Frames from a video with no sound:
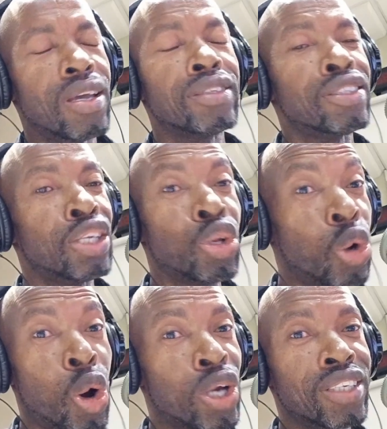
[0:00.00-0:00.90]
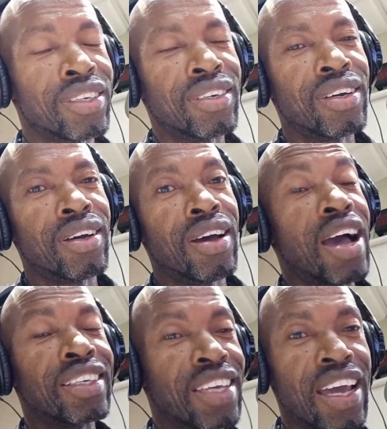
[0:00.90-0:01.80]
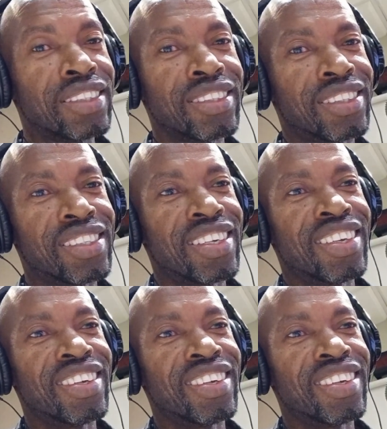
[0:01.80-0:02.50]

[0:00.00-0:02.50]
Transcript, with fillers: It's the Lord against